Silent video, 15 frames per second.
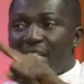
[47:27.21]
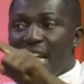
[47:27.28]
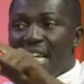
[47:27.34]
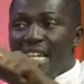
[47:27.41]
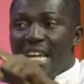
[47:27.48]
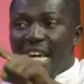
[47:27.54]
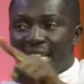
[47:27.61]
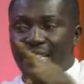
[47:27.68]

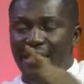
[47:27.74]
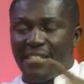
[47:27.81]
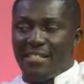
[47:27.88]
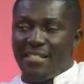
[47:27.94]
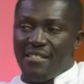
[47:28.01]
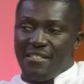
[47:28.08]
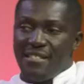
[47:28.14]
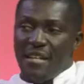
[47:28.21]
And yet
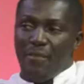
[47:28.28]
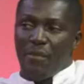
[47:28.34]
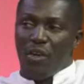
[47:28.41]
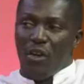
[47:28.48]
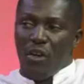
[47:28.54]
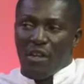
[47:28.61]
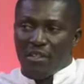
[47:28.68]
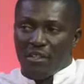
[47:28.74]
this same
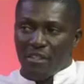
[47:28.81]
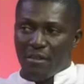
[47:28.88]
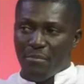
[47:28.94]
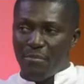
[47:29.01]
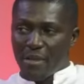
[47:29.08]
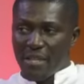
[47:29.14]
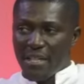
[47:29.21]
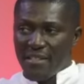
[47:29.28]
God
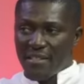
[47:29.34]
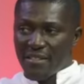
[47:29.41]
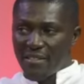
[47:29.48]
prayed.